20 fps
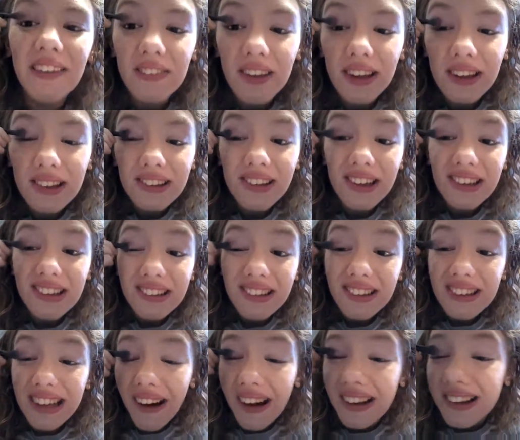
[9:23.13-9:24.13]
this, this,
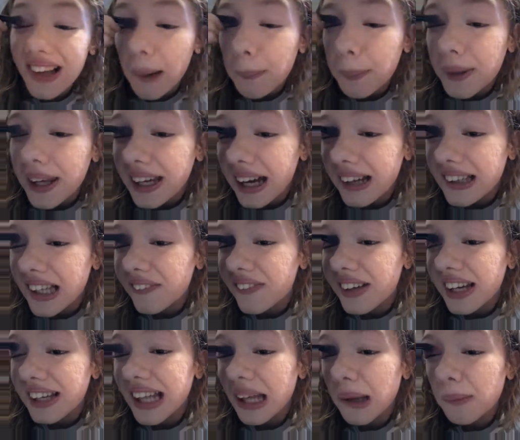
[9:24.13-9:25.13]
now I love pink. I love
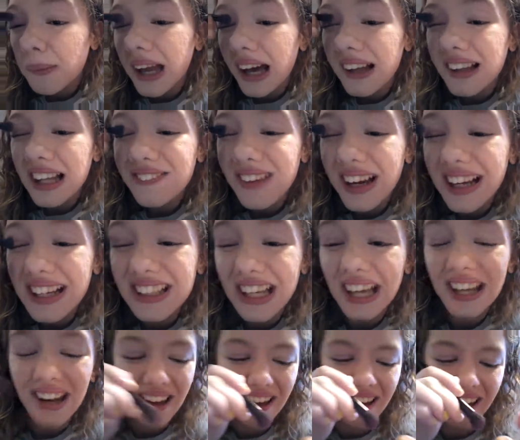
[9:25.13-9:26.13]
anything pink. I love
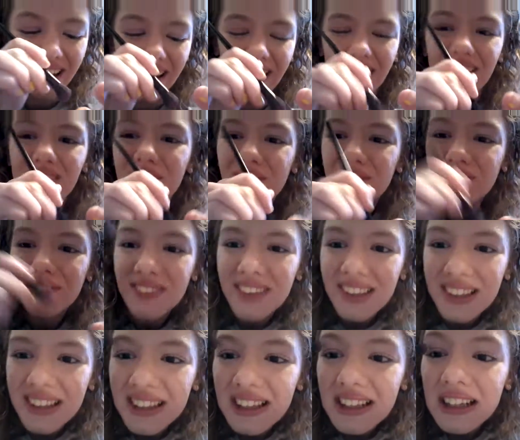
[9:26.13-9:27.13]
eyeshadow
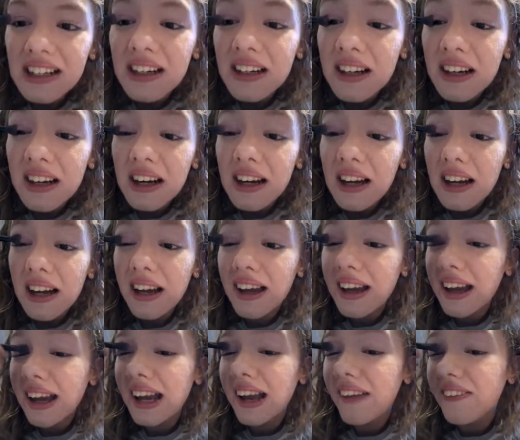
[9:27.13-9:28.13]

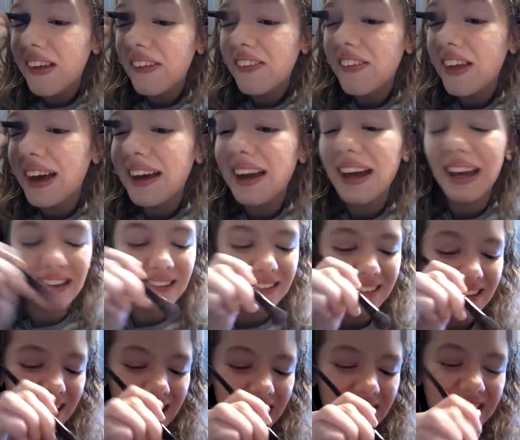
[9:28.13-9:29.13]
in the thing.
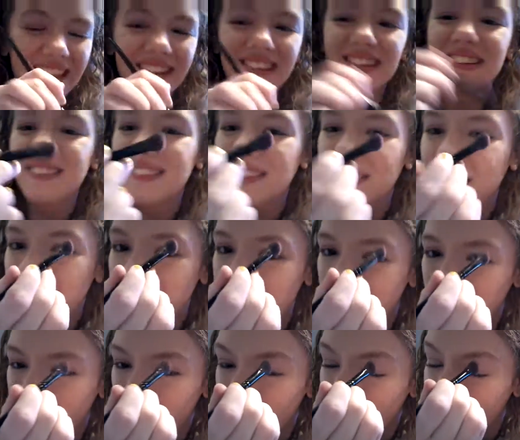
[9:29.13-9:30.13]
And it is
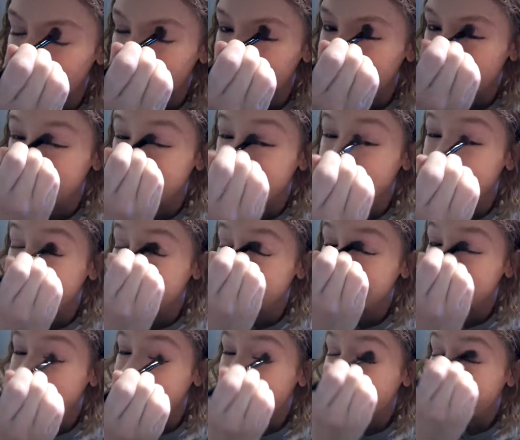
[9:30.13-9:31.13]
gorgeous.